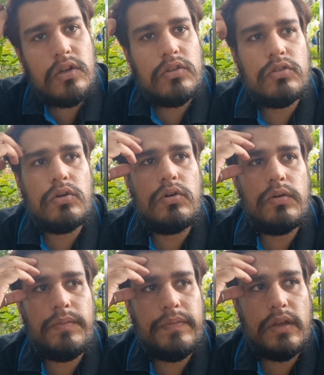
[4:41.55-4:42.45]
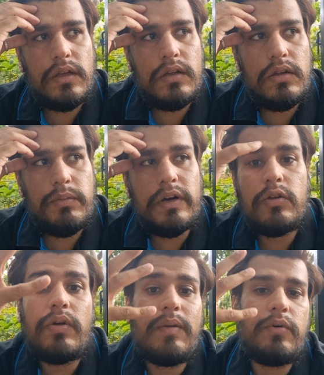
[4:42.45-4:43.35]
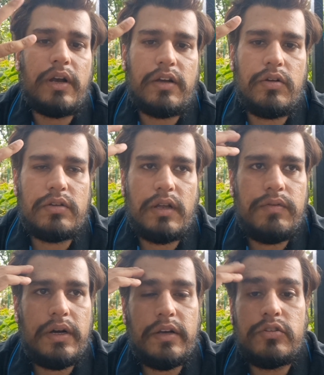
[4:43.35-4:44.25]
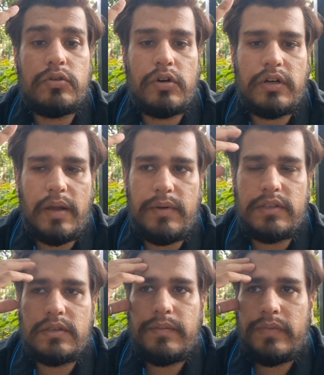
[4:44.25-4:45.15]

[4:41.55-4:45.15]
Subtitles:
So but you can protect yourself that it should not damage.